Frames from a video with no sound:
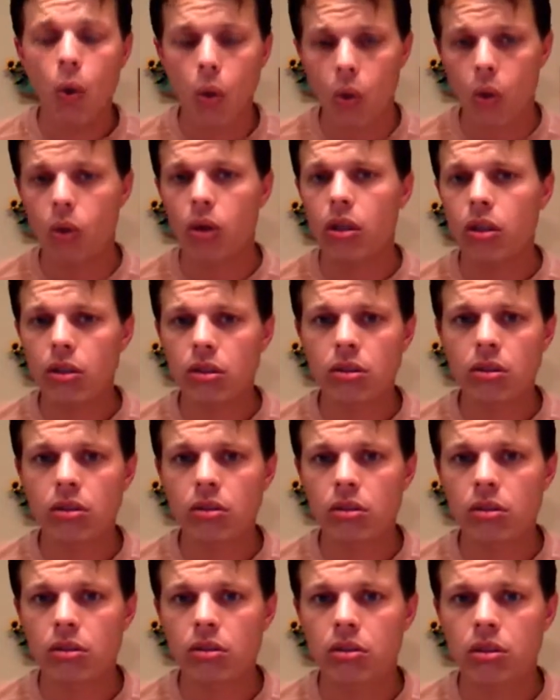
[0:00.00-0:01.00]
or
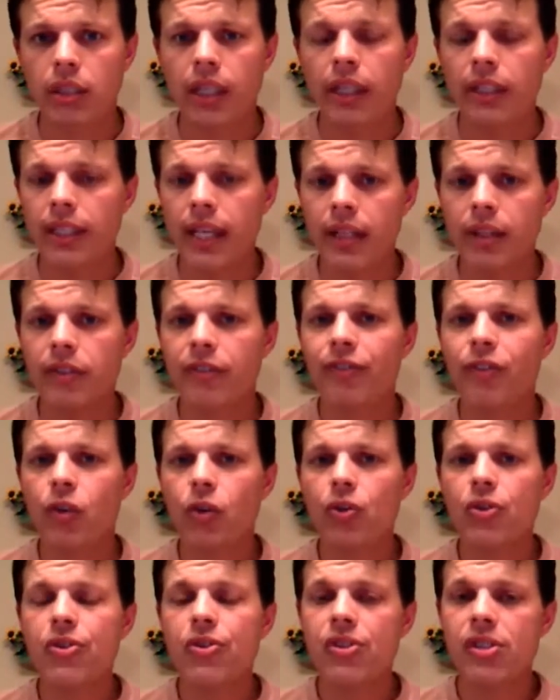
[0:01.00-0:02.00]
did it take the
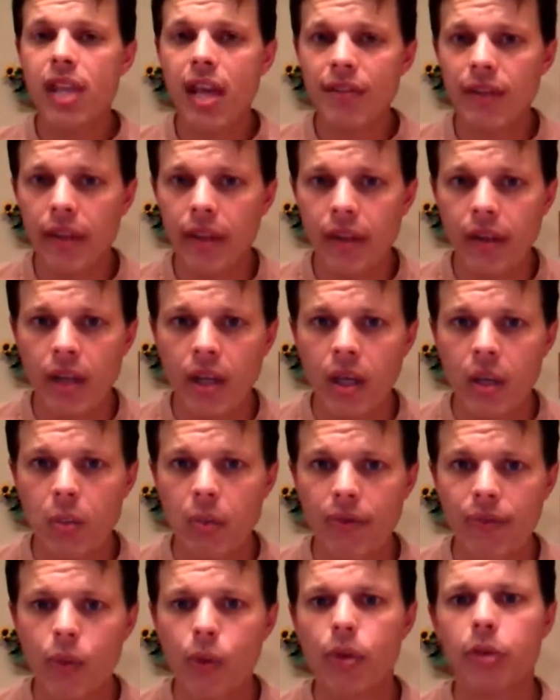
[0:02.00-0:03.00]
full
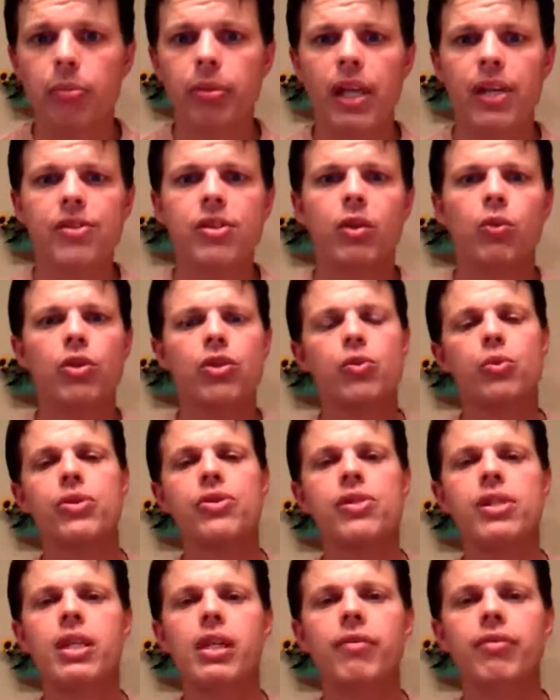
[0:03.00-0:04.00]
7th before the blessing was
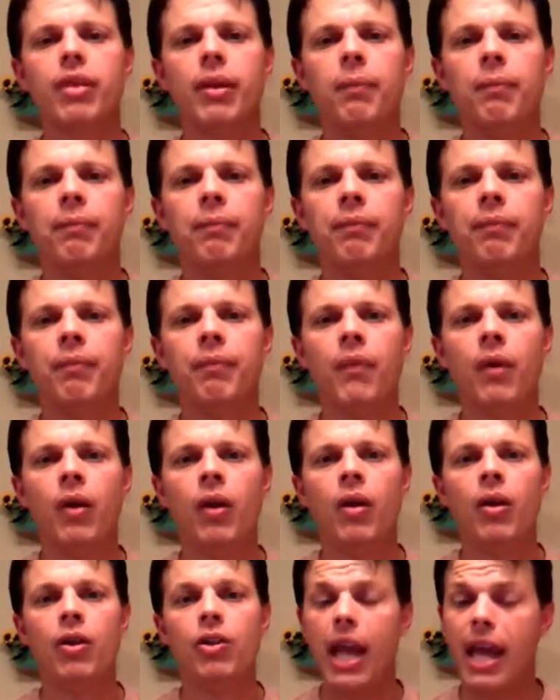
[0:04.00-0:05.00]
received,
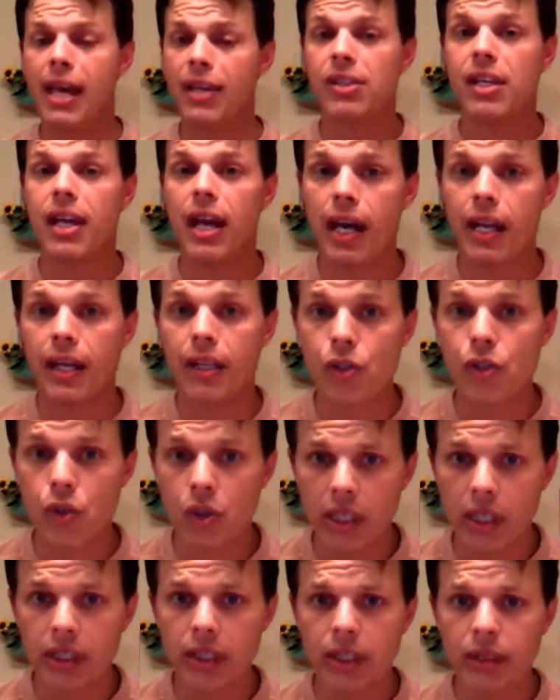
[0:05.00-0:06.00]
as God
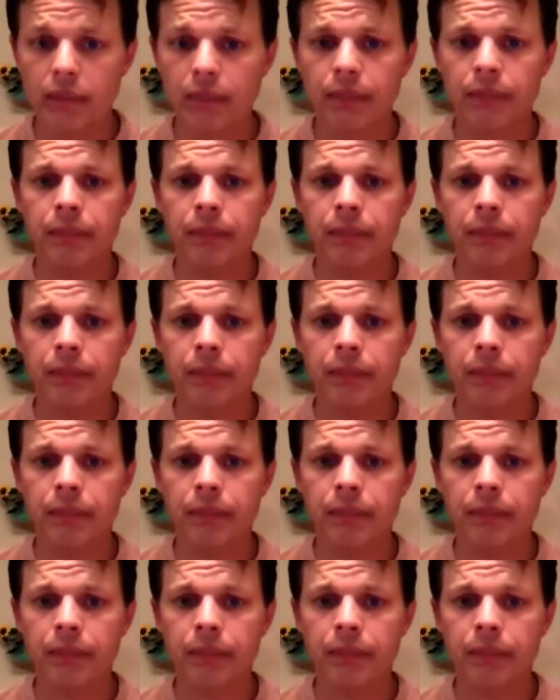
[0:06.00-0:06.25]
instructed?